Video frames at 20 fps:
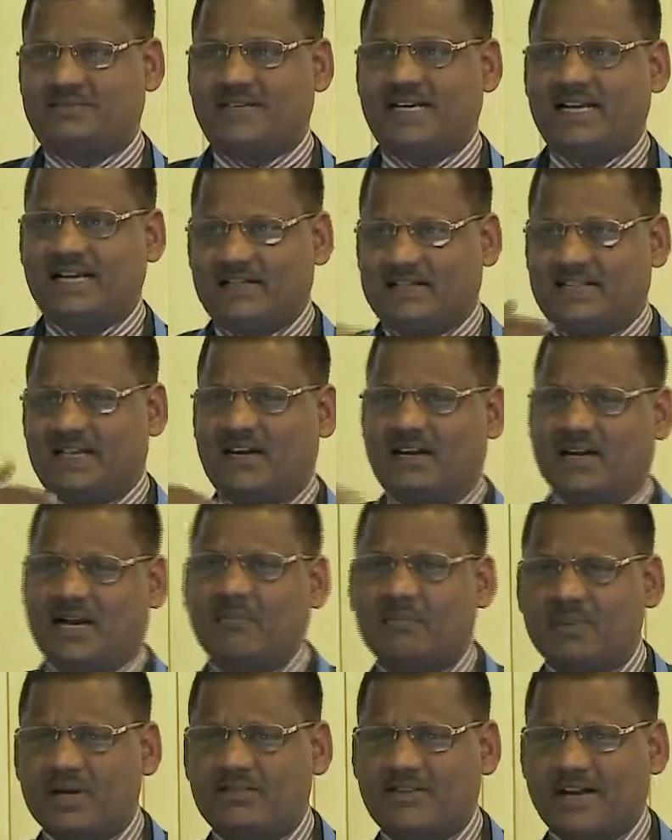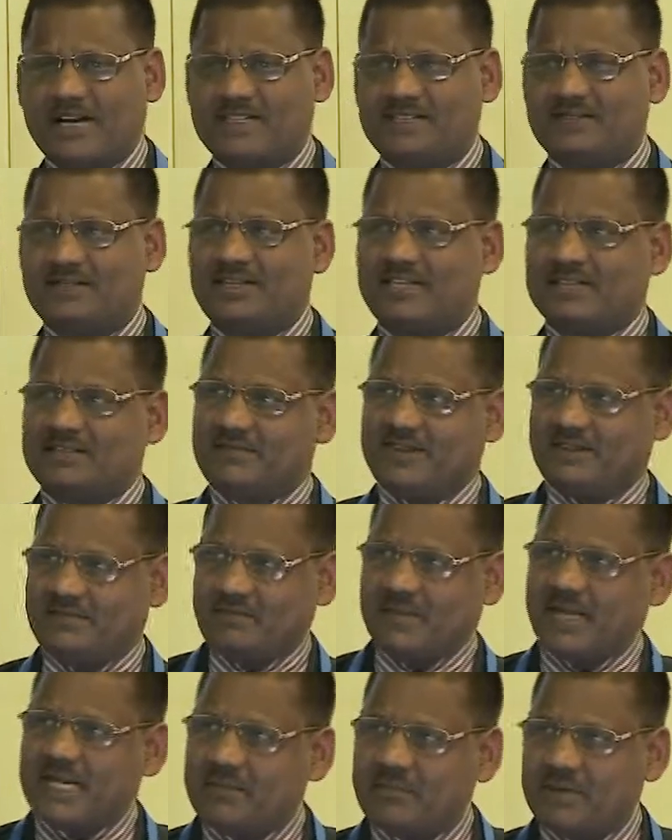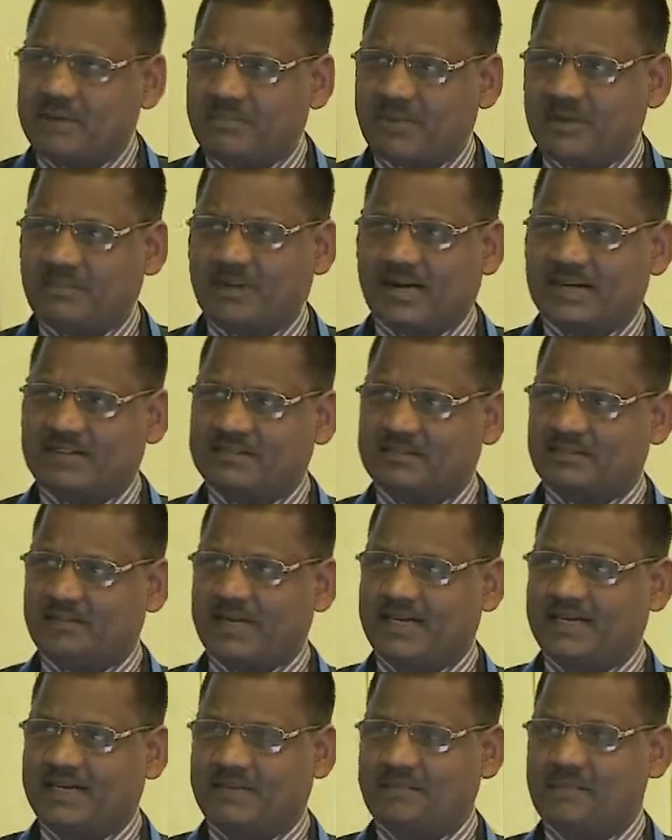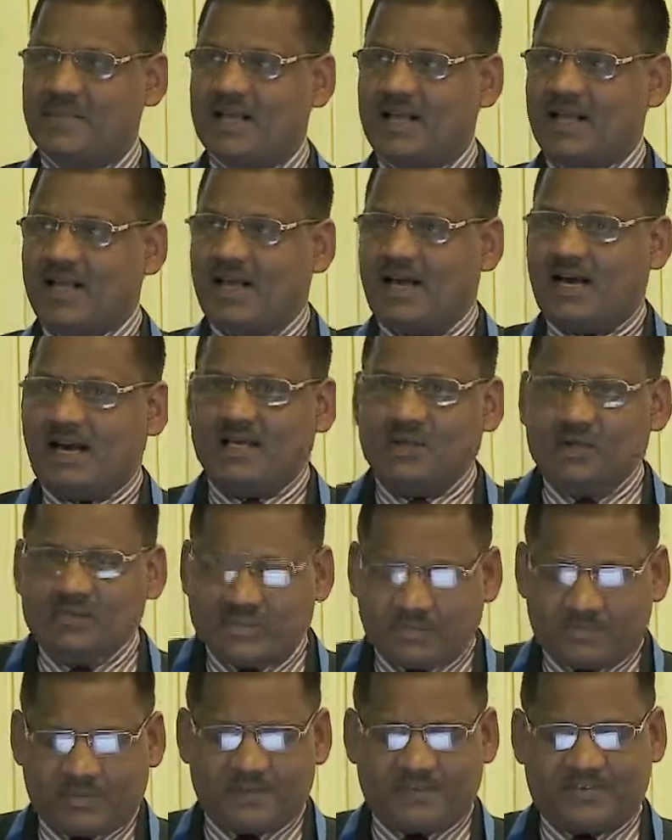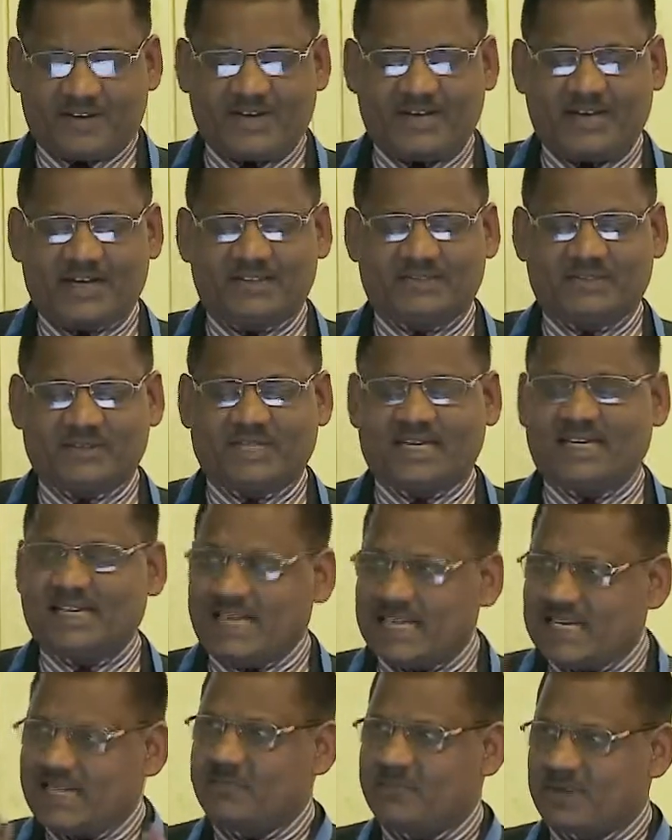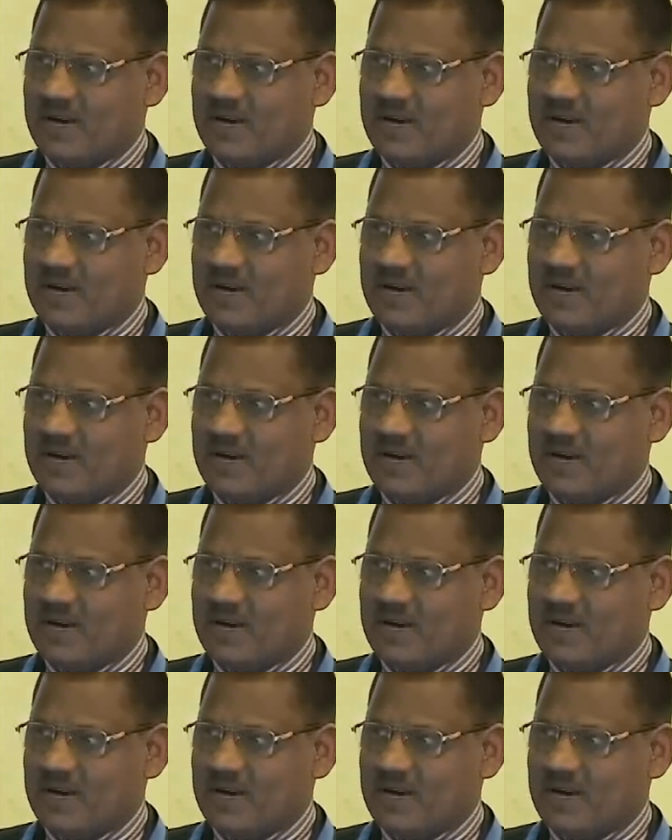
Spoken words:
where there are a number of activities with many people participating. You simplify it so that any